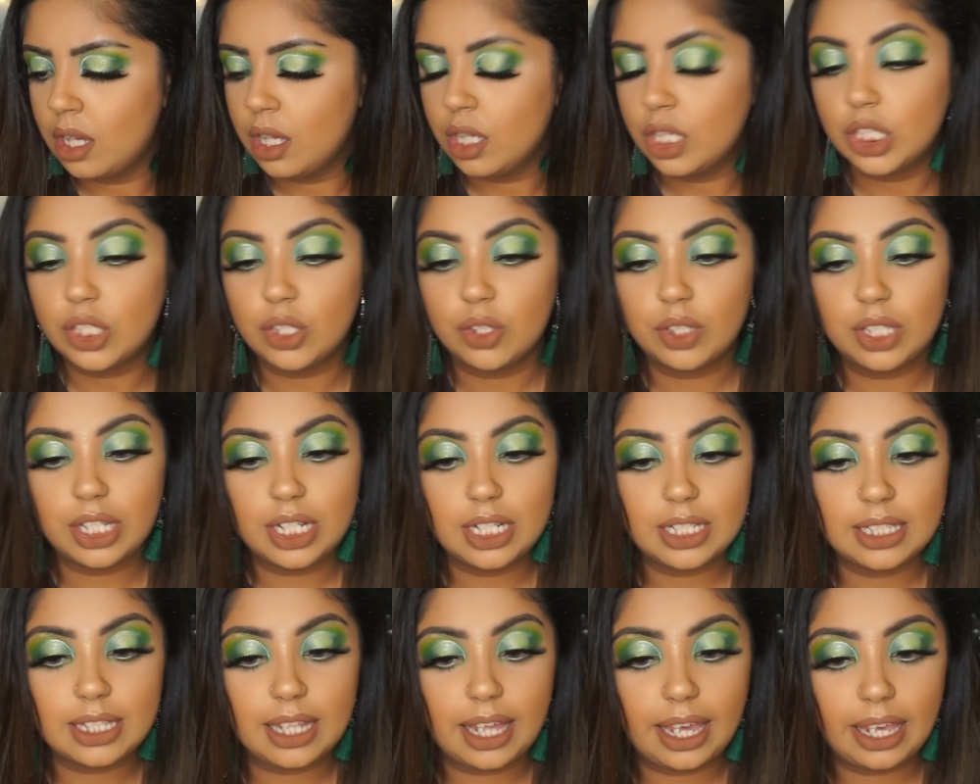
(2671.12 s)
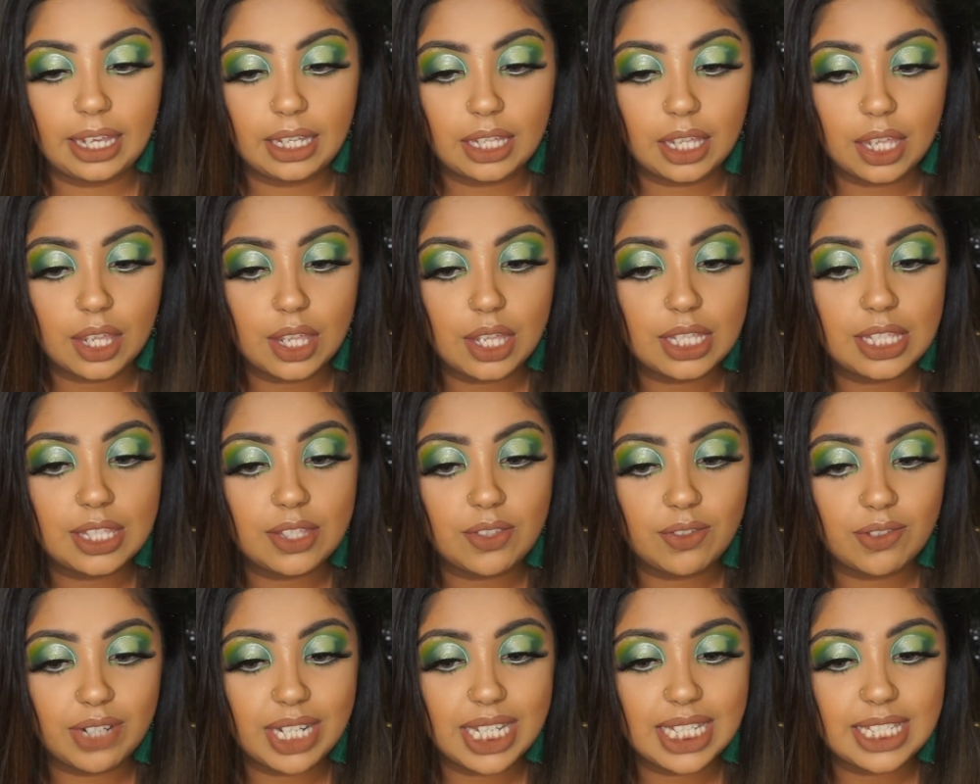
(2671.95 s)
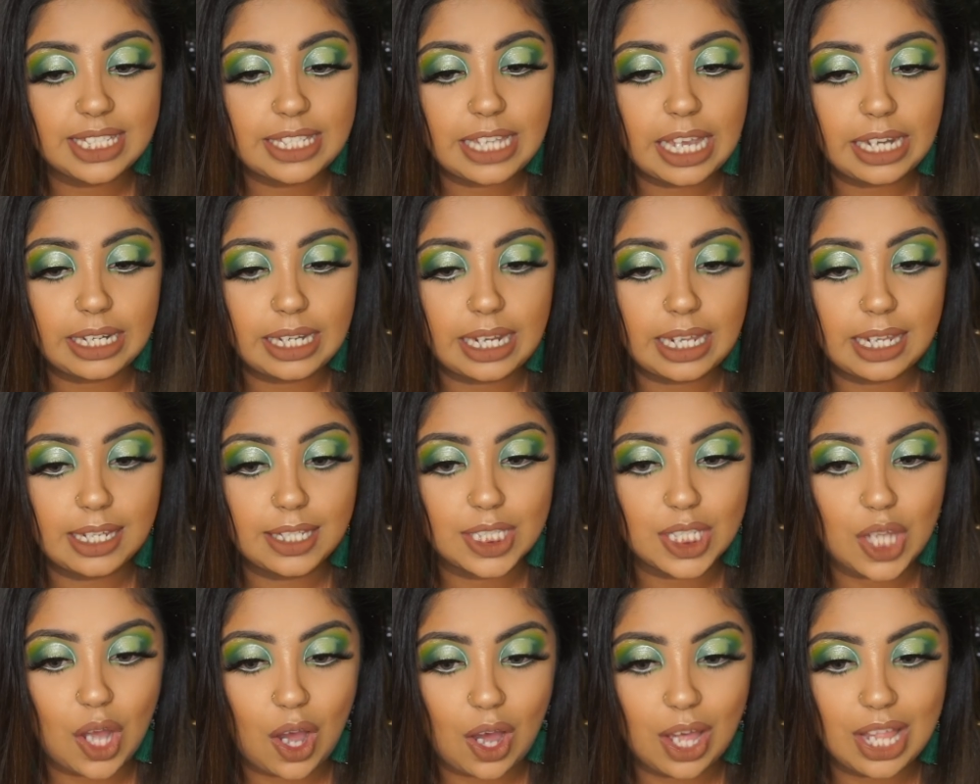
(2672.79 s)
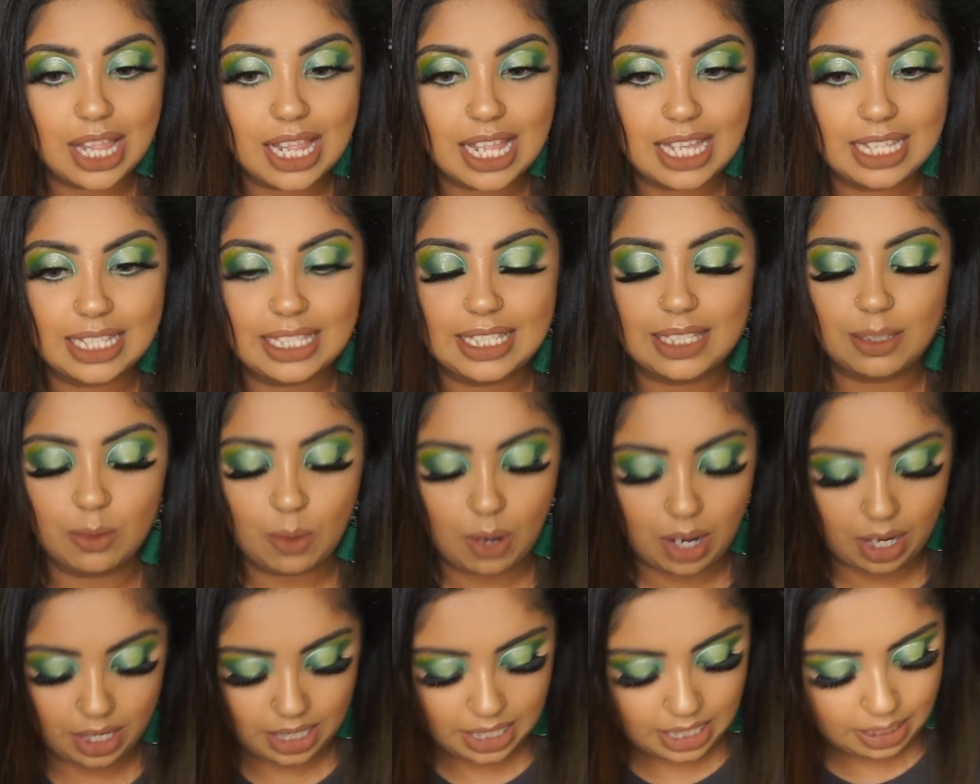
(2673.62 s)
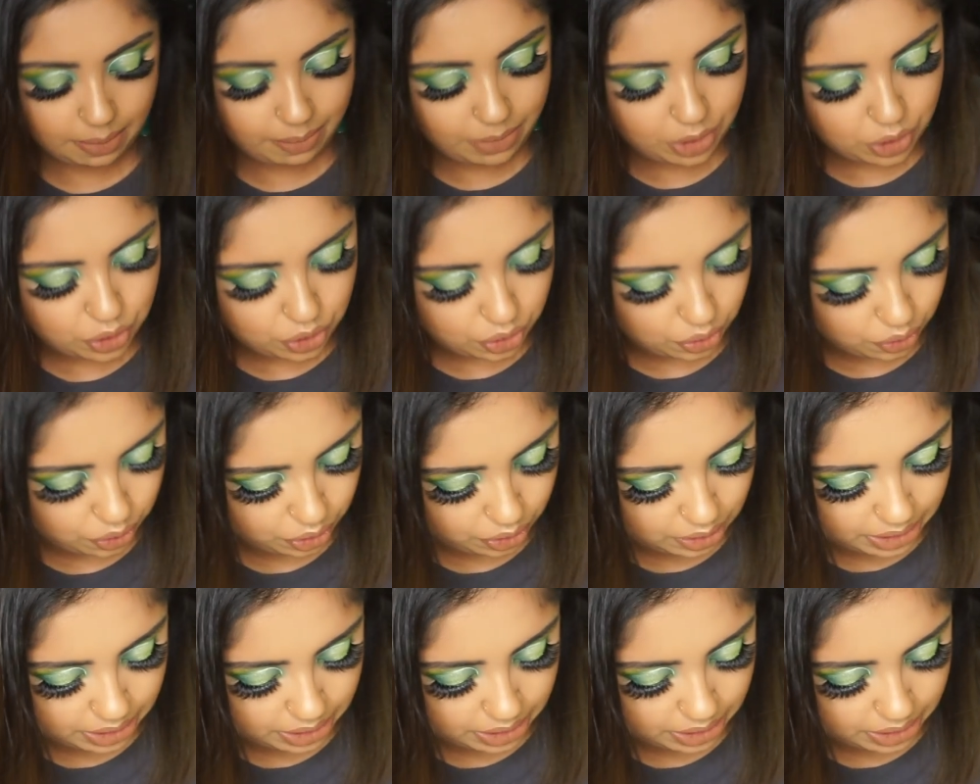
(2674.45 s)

So there's like 3 settings on this one. Let me show you.